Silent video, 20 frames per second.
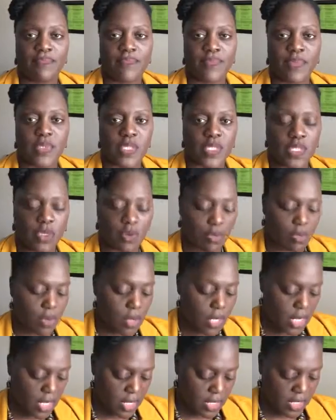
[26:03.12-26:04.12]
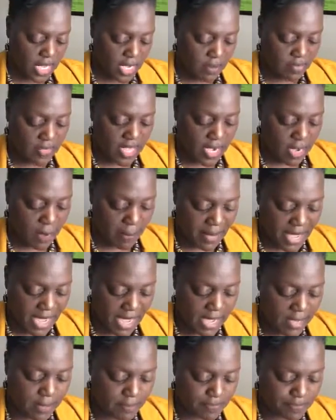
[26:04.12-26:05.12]
so keep that in
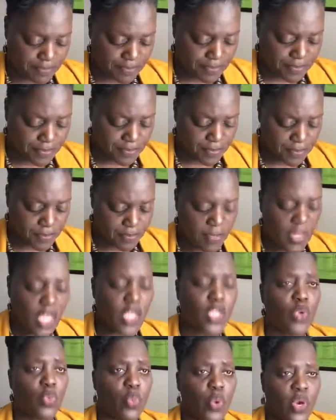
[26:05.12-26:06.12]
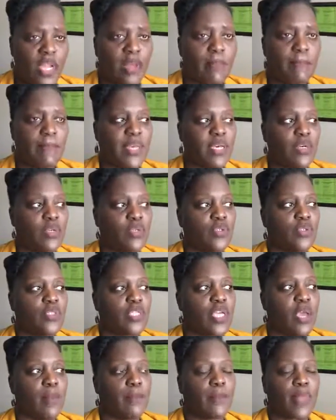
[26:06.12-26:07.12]
mind. You want to build
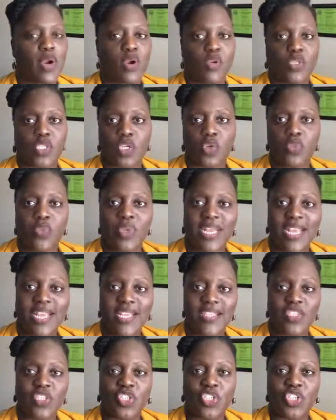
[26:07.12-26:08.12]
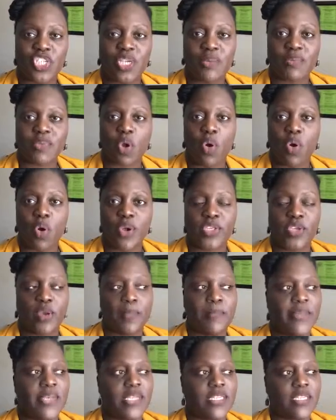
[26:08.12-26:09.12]
personal relationships on your
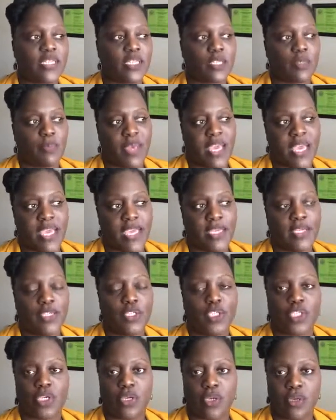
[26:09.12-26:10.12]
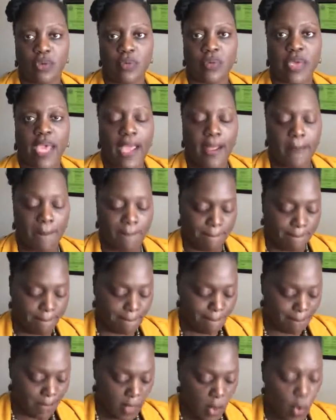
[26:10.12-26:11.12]
business page. Okay,
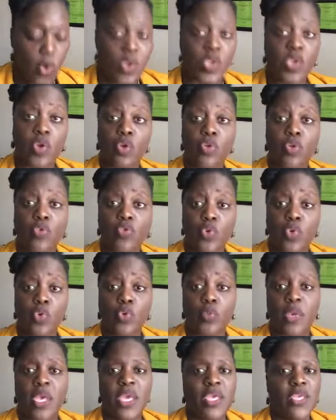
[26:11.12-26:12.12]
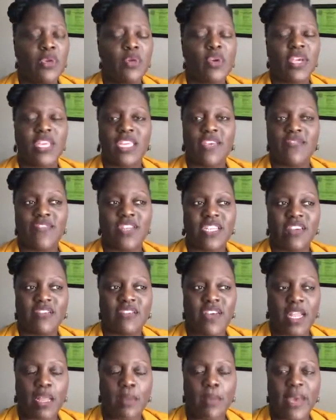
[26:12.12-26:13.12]
or your group. You can even
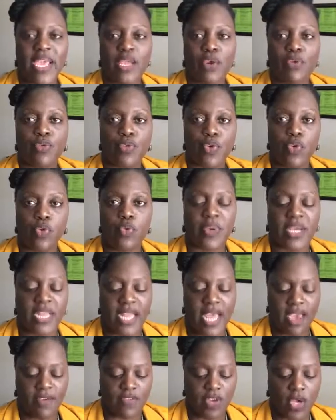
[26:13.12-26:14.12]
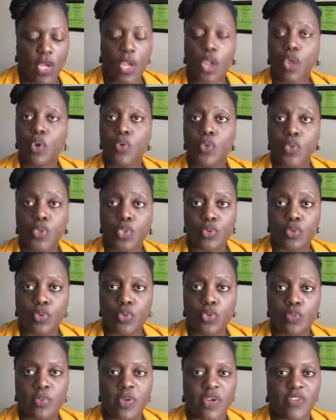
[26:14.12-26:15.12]
develop a group and have a closed
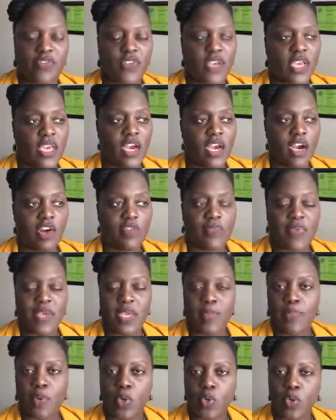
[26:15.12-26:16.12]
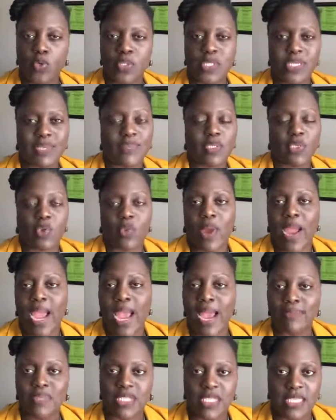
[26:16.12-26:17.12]
group of people who
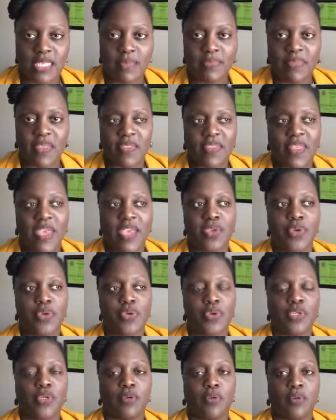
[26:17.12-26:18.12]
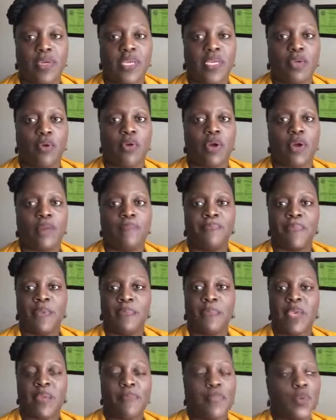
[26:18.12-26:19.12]
subscribe to something that you're doing, or
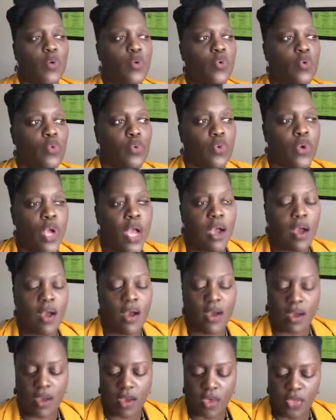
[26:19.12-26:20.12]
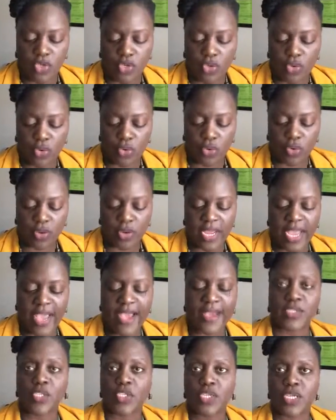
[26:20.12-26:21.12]
people who you're
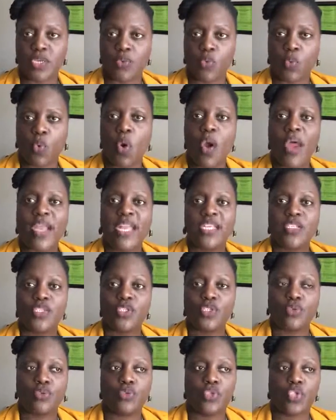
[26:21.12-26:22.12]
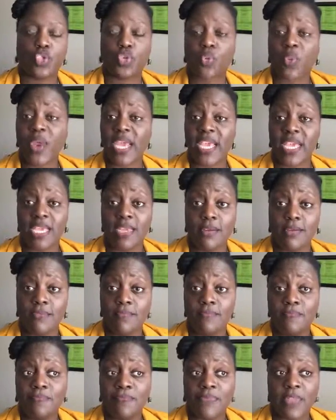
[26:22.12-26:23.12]
actually wanting to train,
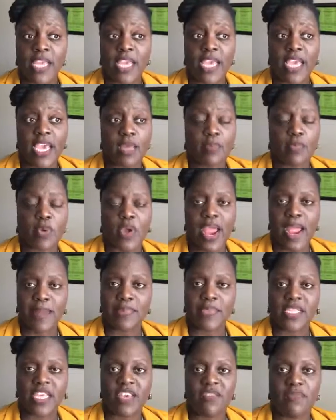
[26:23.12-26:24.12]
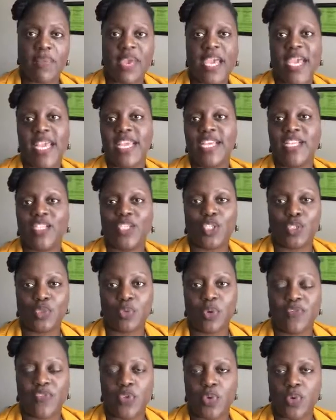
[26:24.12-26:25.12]
and perhaps they paid you.
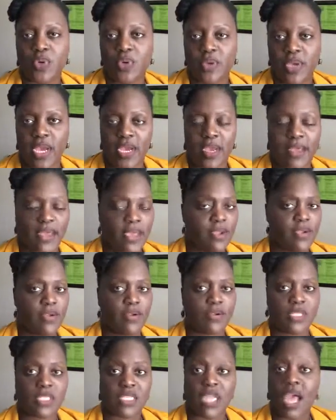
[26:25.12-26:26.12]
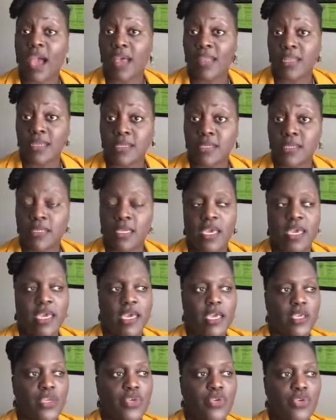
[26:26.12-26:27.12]
If you're a hairstylist,
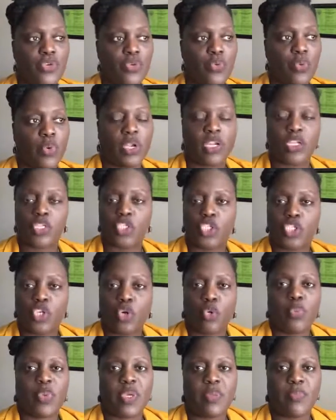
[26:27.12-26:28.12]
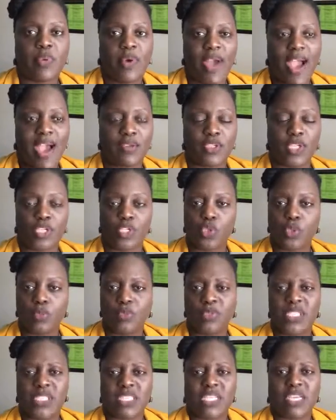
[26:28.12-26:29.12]
you want to show people how to do a
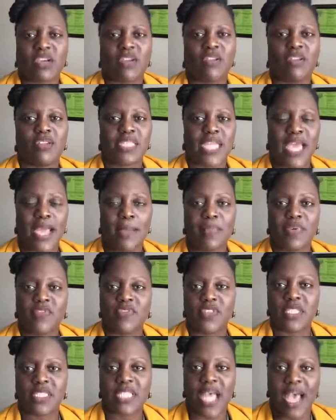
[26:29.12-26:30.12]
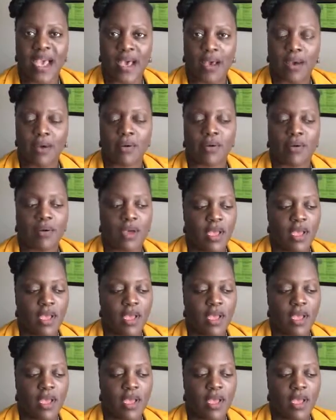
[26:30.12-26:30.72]
particular type of style,